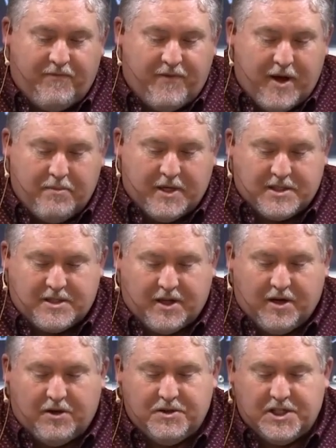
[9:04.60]
feminist
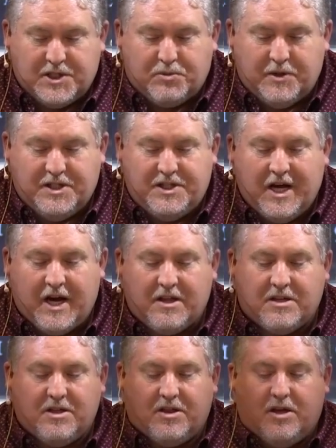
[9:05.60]
theologians
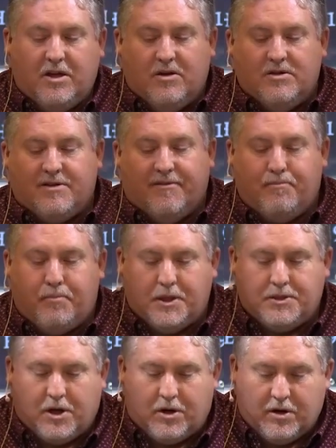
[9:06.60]
reject the use of
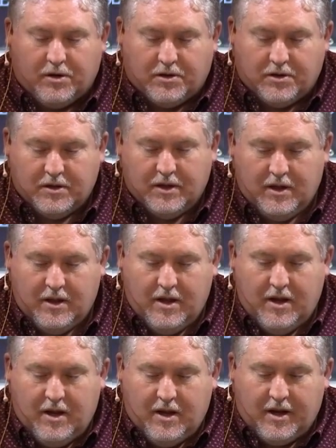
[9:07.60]
paternal
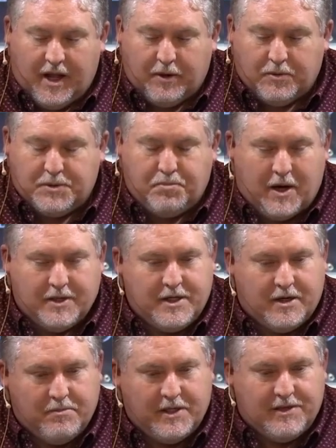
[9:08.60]
language,
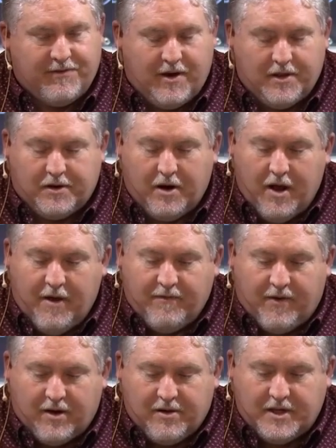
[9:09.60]
pater means father,
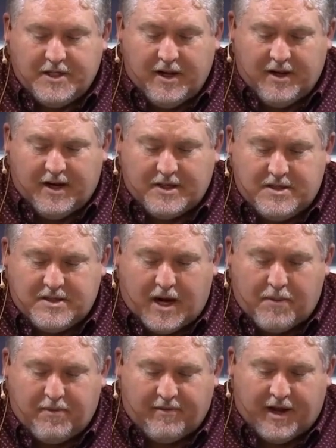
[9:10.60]
father uh,
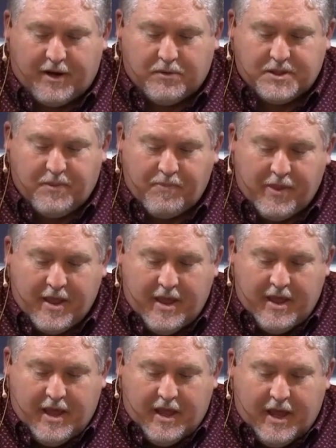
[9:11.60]
type of language
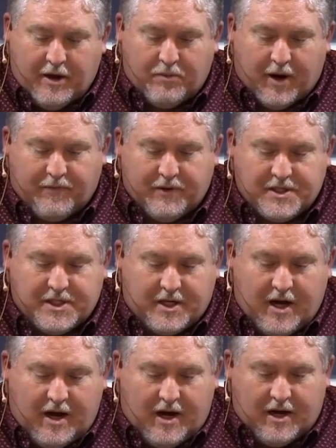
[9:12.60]
in reference to
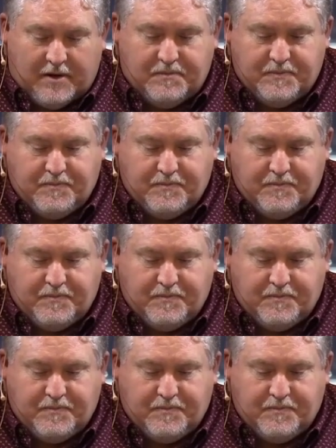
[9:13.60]
God.